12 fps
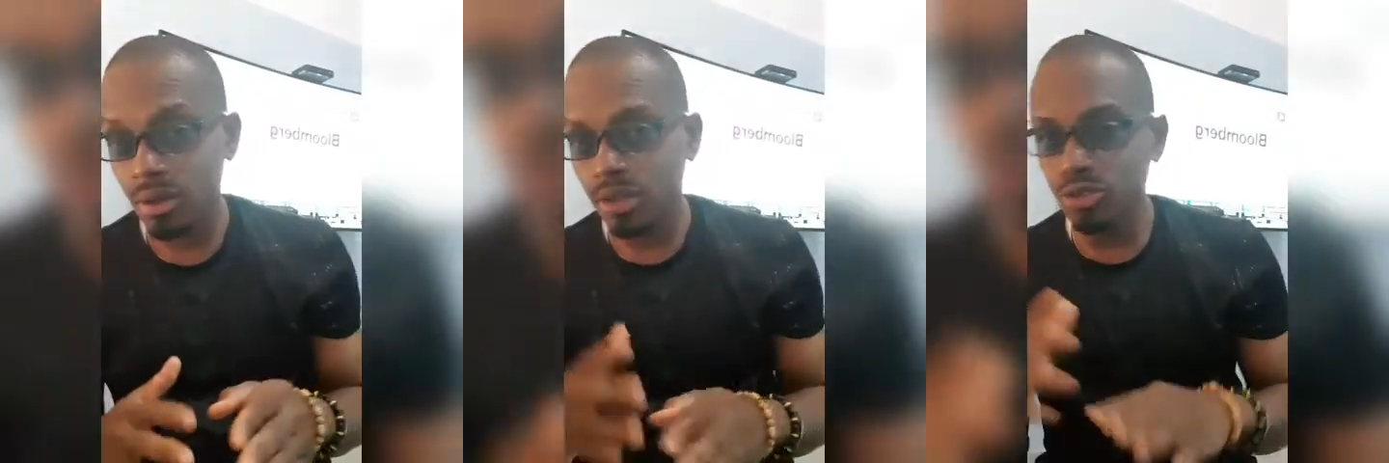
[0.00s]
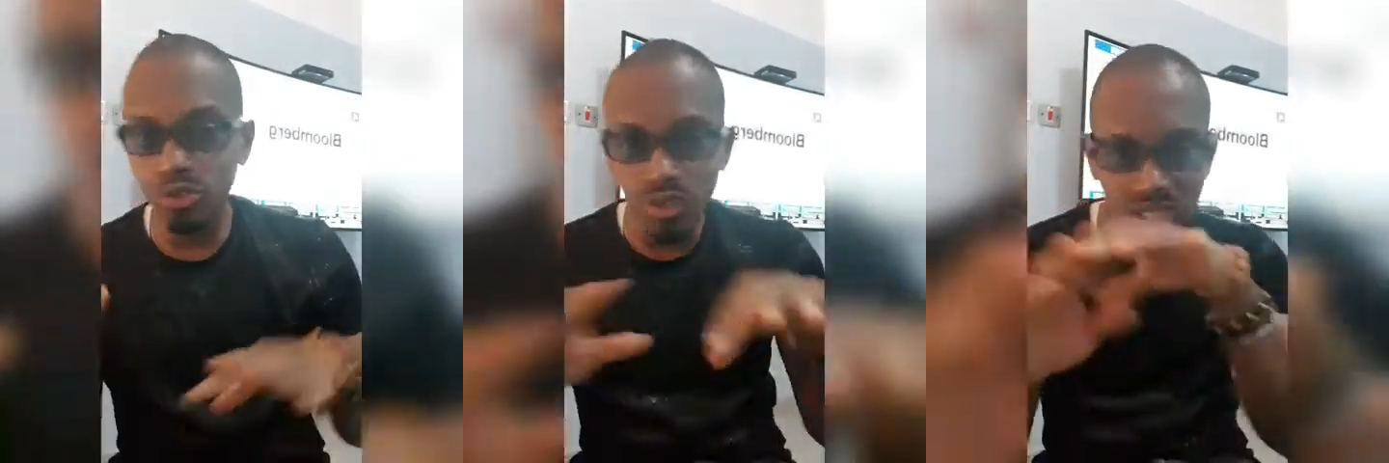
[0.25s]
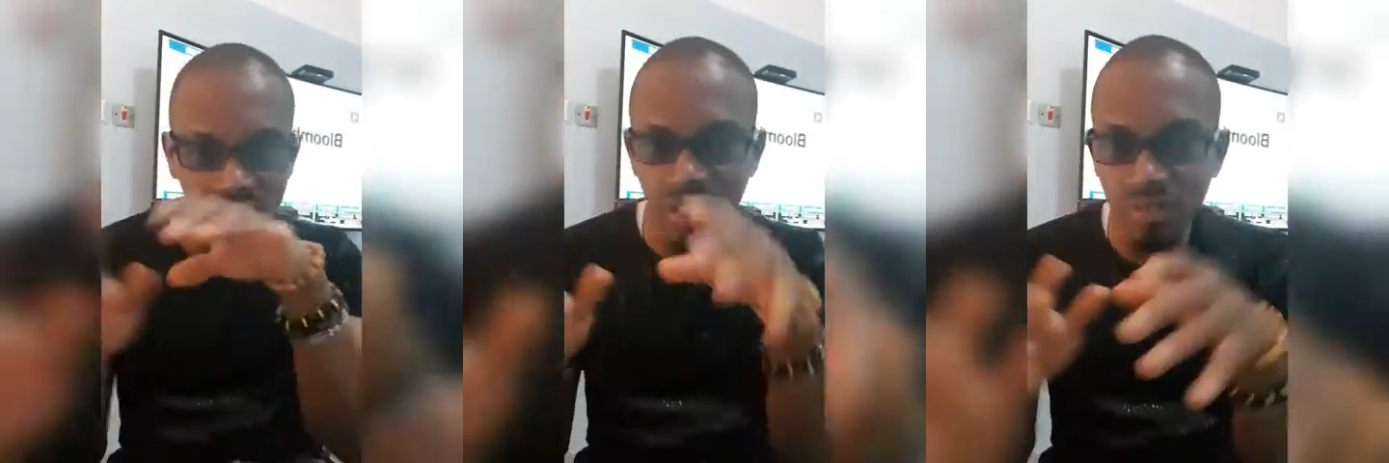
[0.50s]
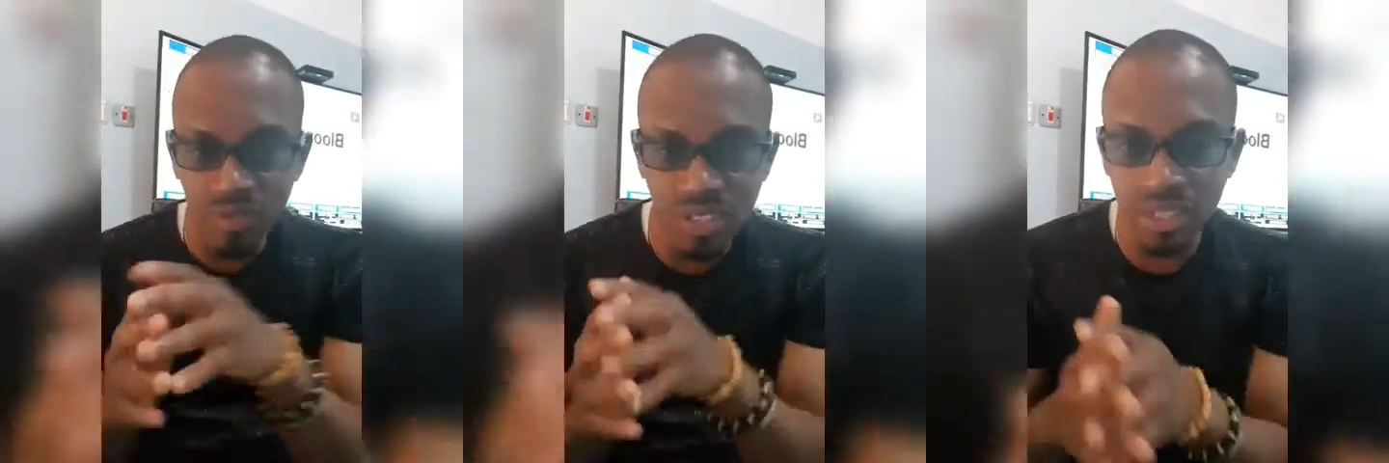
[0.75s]
You just
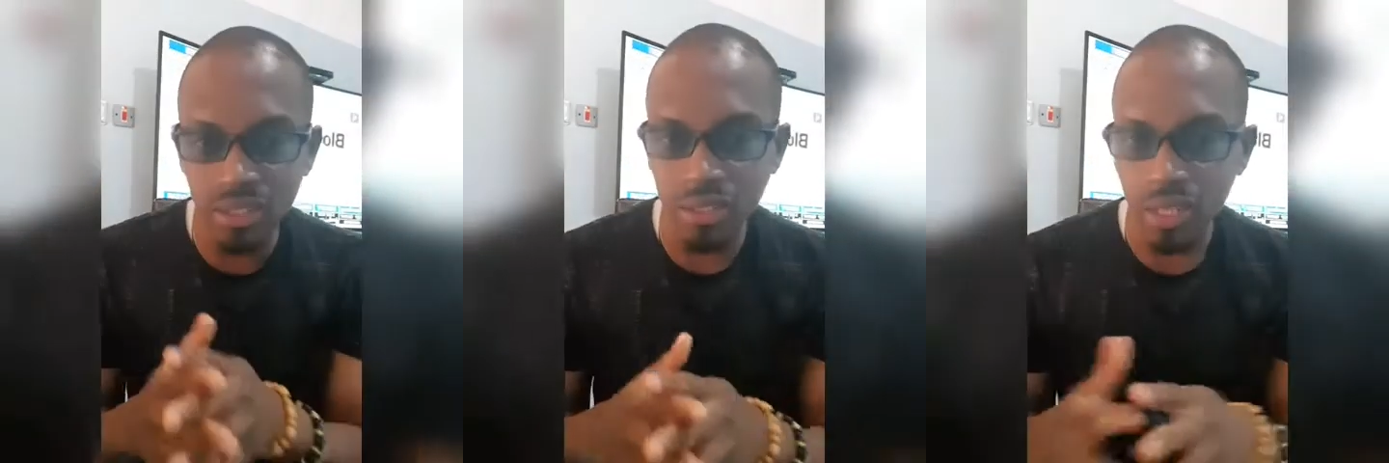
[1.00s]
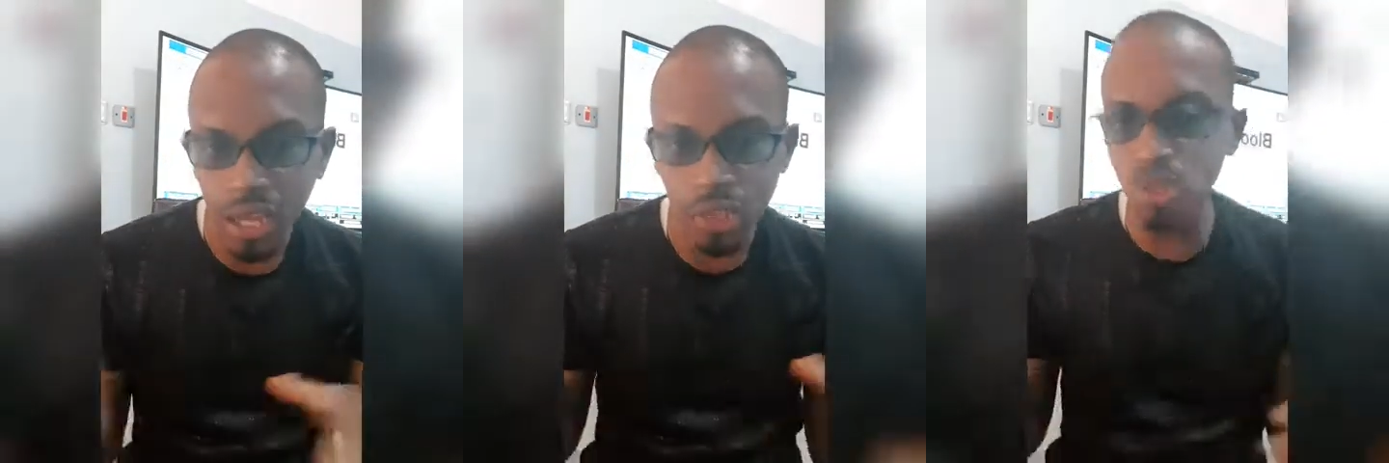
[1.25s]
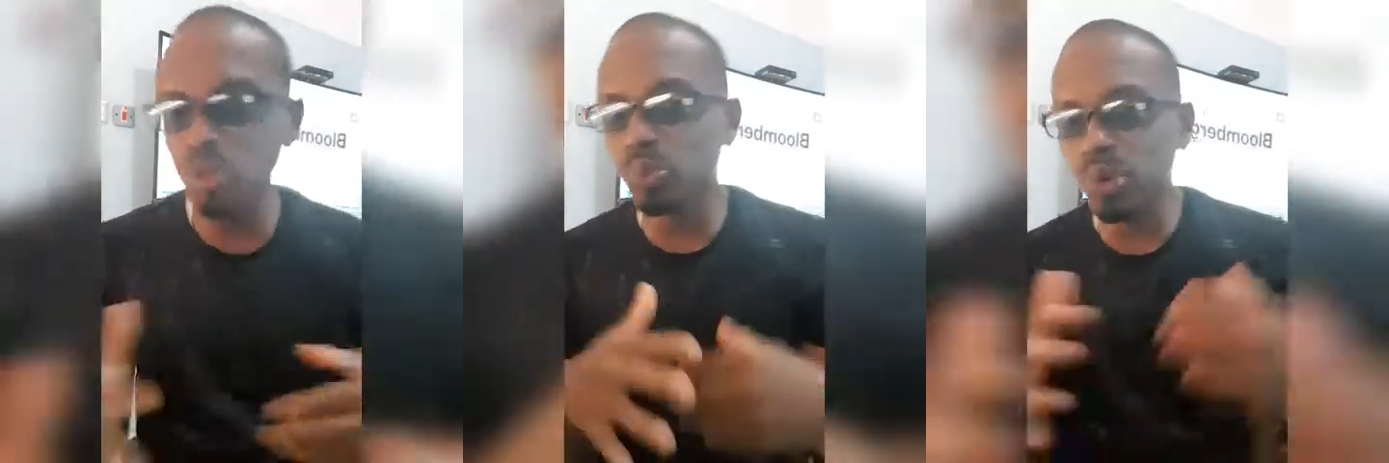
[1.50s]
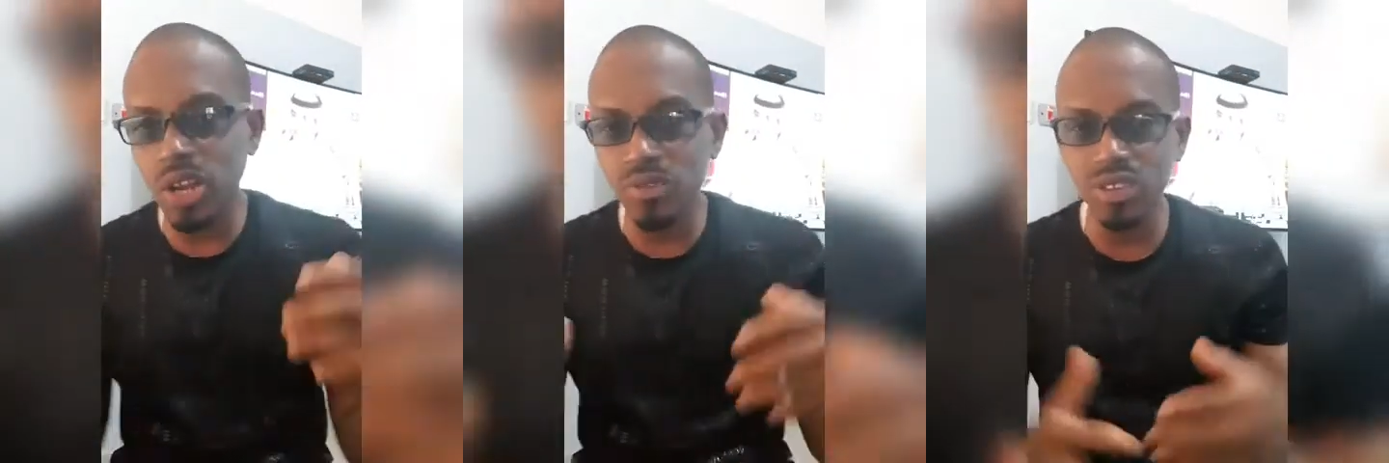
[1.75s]
saved it, you just
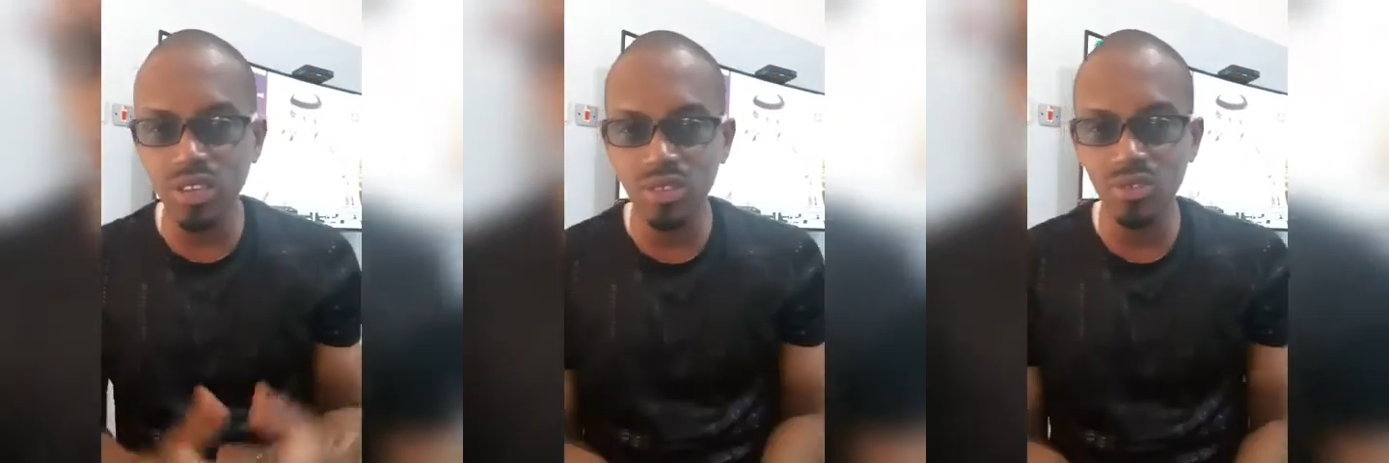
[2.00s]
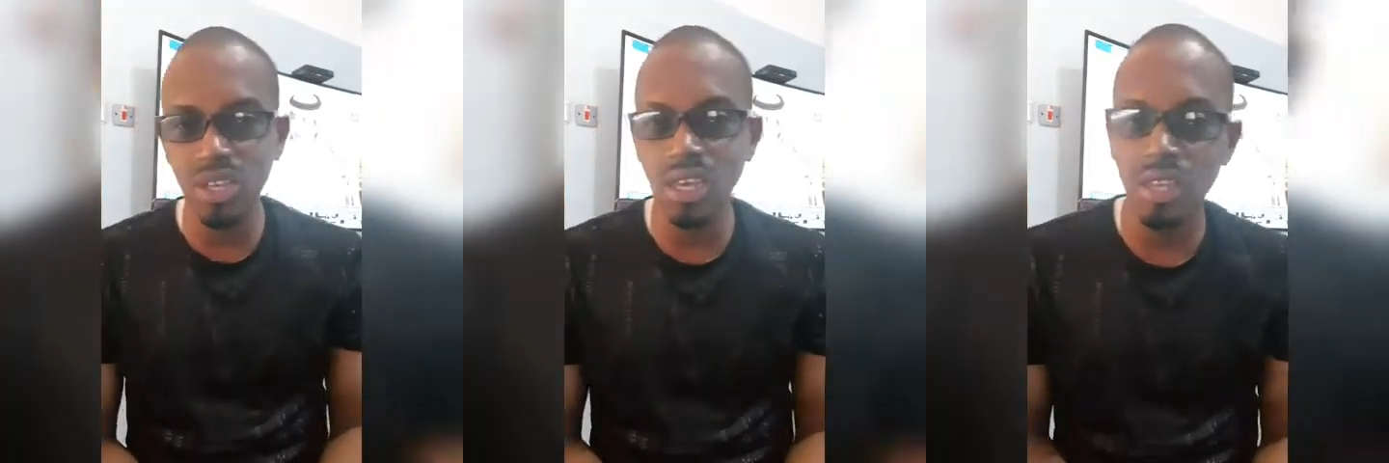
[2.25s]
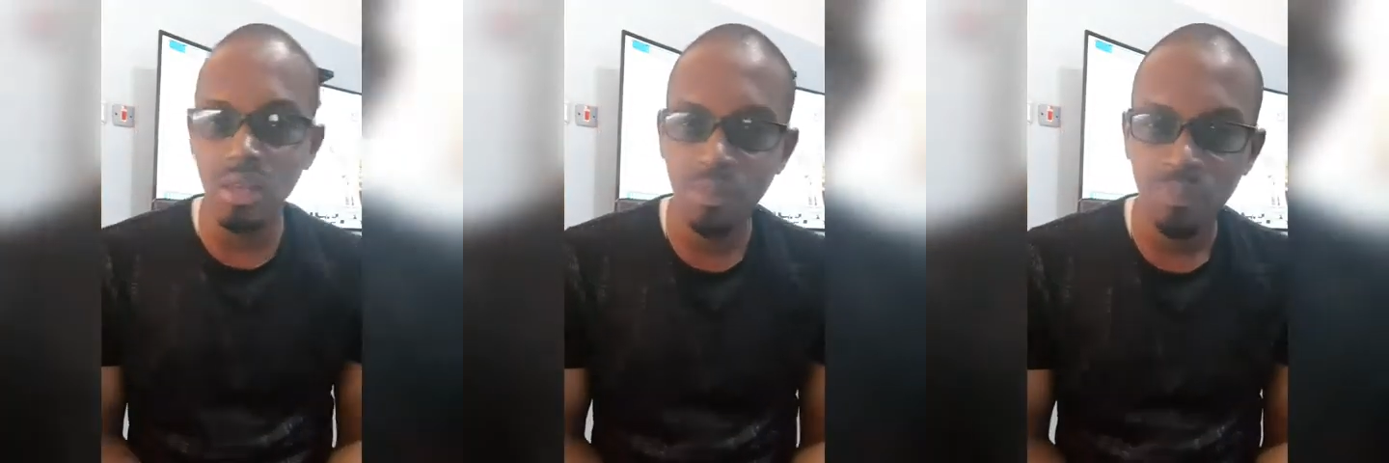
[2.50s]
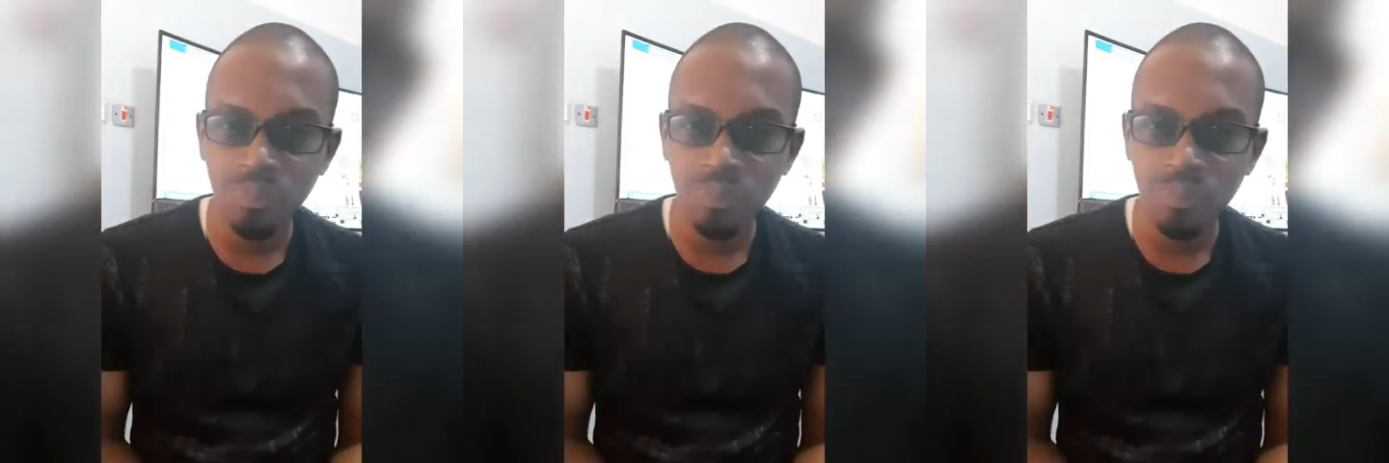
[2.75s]
pull everything together